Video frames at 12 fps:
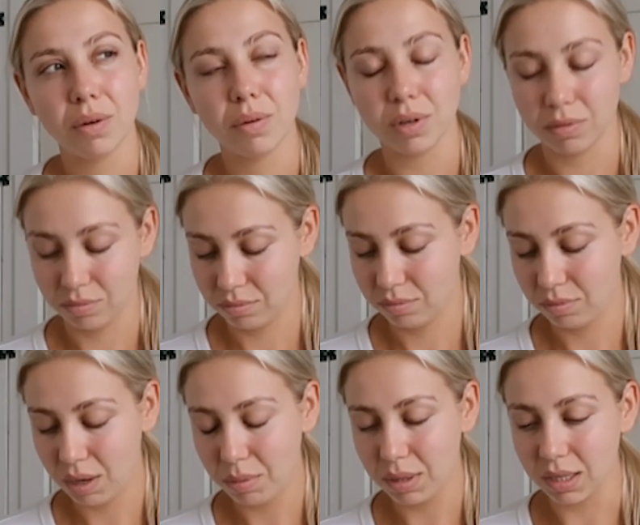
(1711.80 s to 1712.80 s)
Or
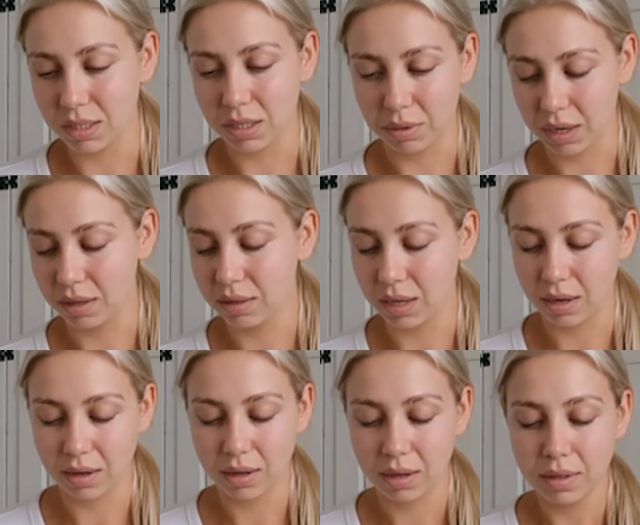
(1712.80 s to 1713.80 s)
maybe they do, I can't
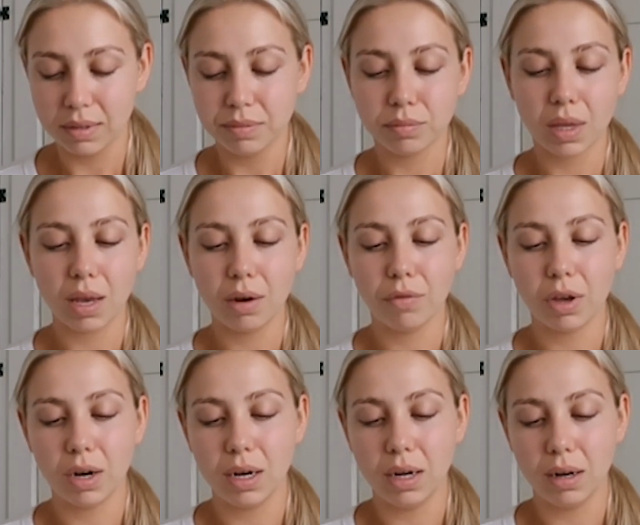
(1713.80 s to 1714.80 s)
think. Then I've
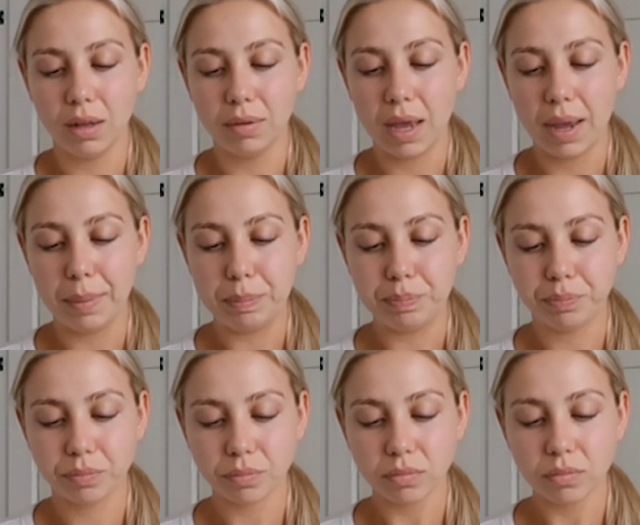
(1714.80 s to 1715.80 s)
got a little um,
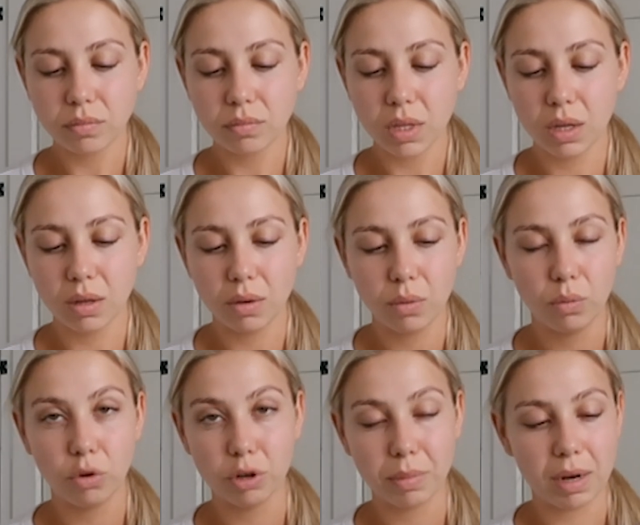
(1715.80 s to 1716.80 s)

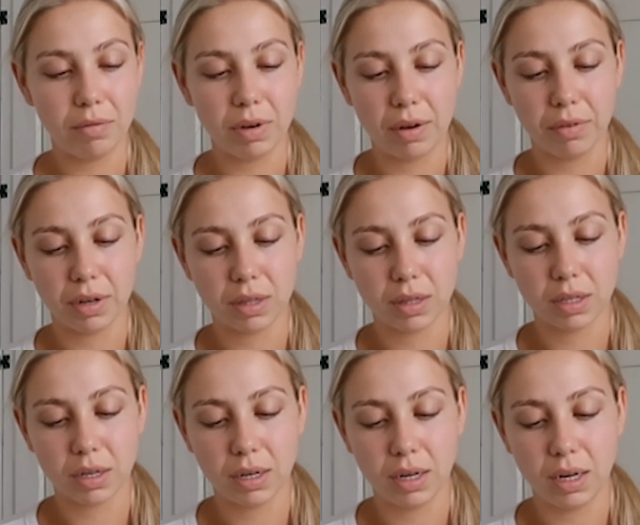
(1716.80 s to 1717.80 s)
watermelon flavour
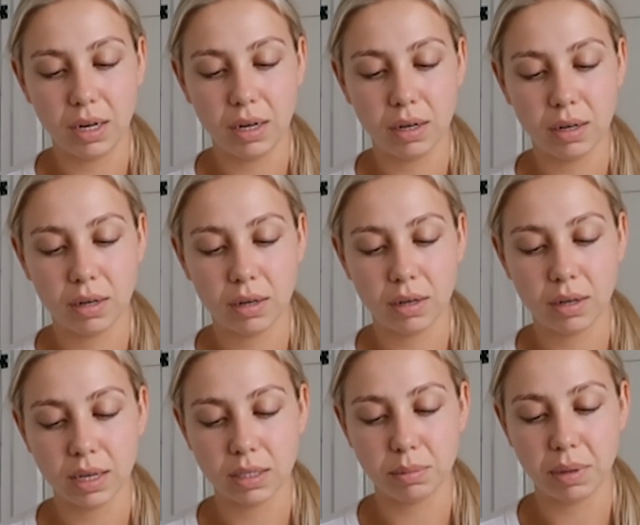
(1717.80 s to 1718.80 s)
30
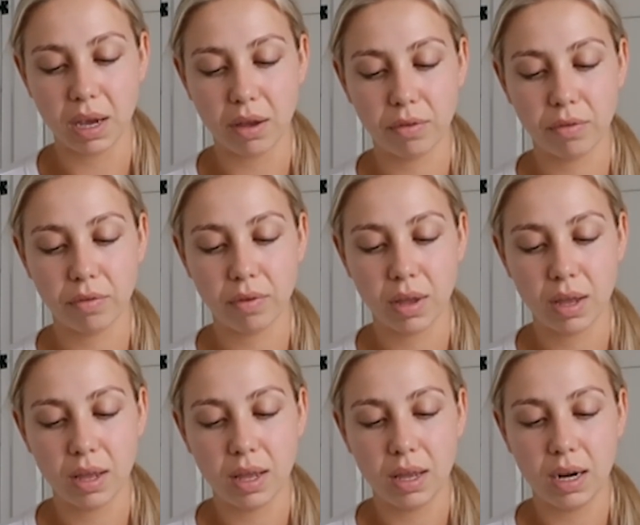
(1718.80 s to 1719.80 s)
SPF
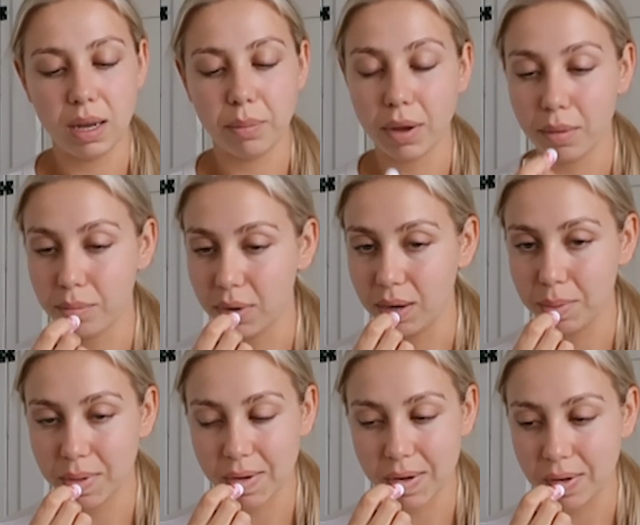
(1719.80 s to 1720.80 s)
lip balm. My
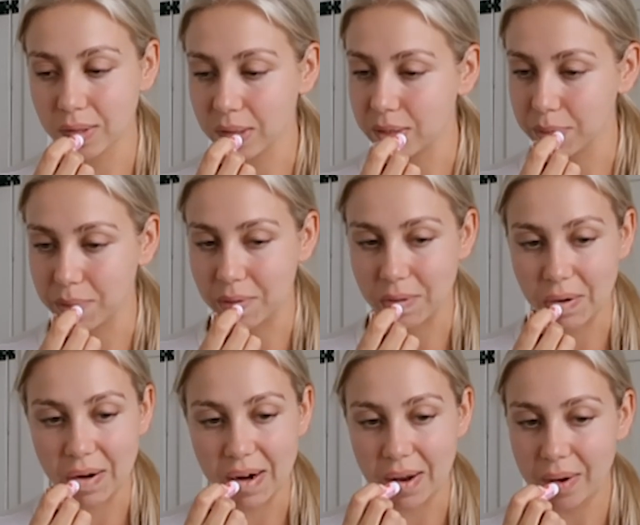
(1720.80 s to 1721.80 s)
lips are so dry, so I'm going to
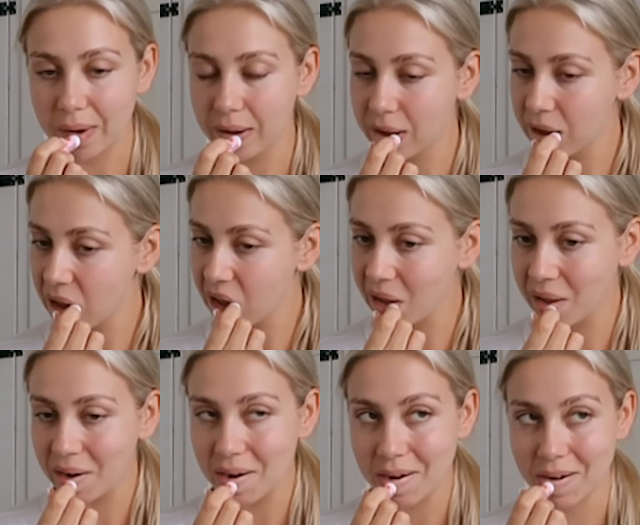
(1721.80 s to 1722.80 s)
try it out.
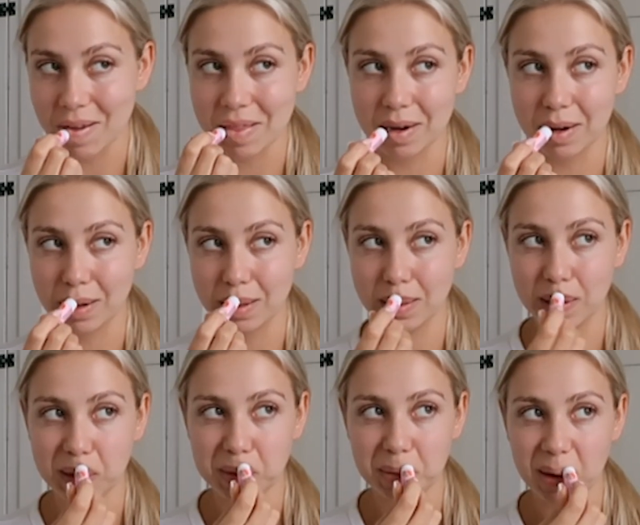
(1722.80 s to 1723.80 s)
Not that I need
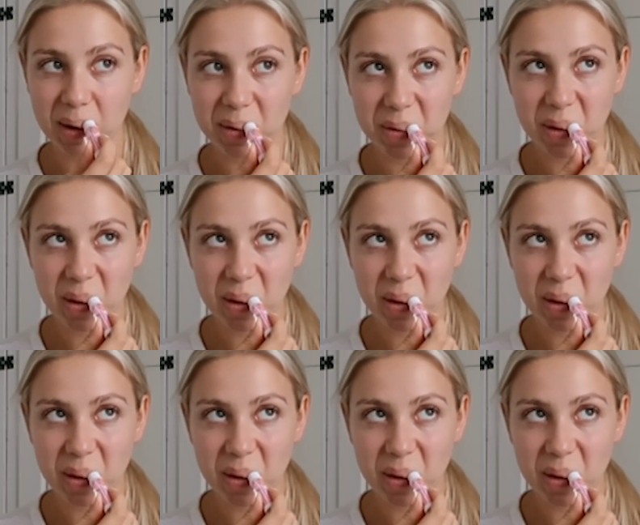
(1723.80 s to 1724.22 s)
the SPF.